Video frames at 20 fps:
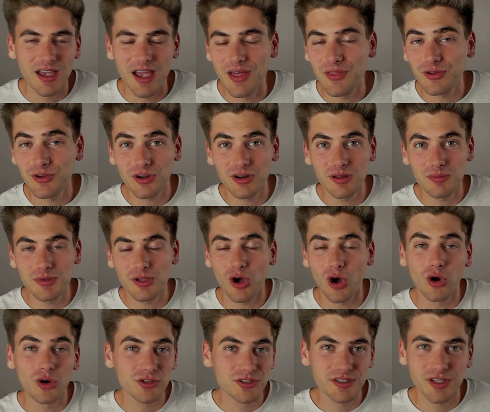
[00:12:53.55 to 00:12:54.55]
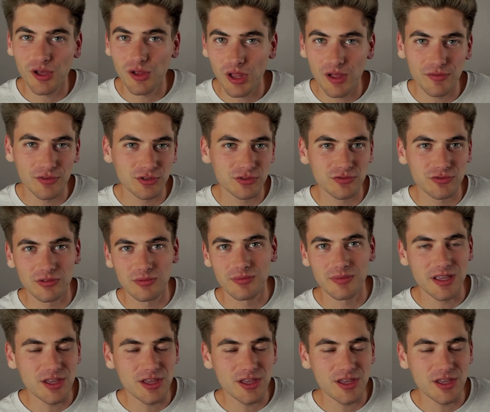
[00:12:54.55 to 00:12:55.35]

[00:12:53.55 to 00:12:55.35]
and they're going to be all skill levels from